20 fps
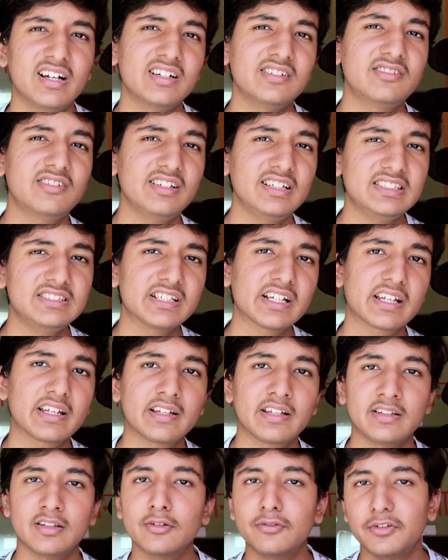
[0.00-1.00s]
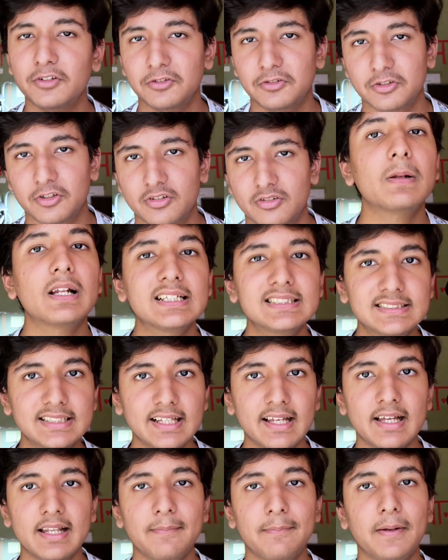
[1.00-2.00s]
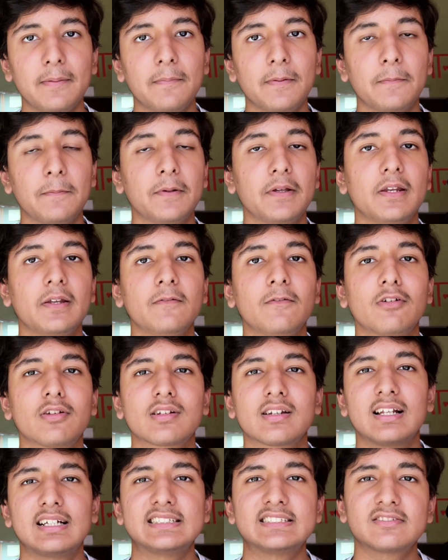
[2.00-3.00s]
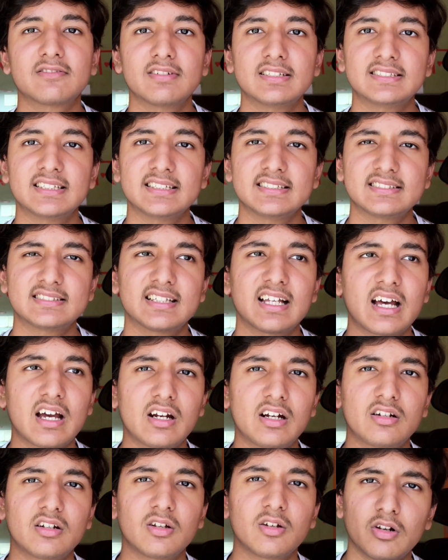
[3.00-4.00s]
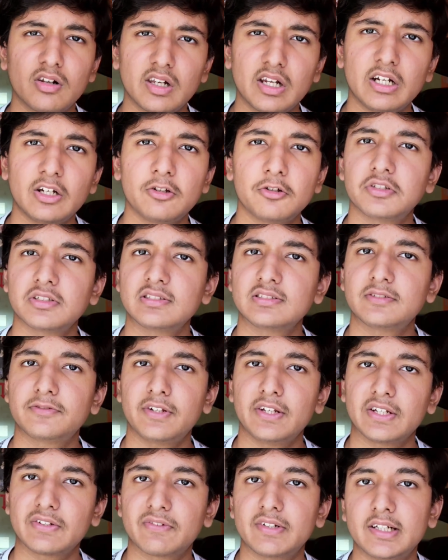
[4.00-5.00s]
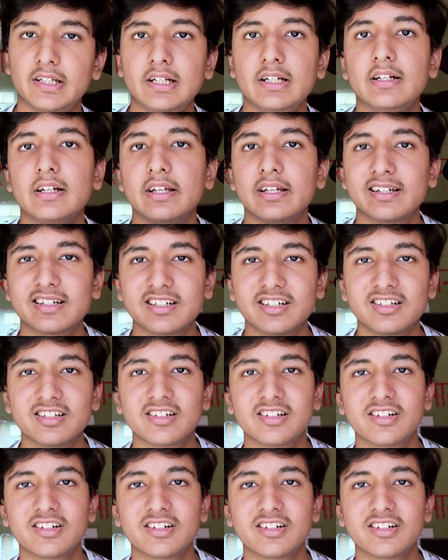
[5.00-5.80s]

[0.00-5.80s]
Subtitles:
and rechecking in the future. Plus they help in preparing for class quizzes that online tuitions frequently take.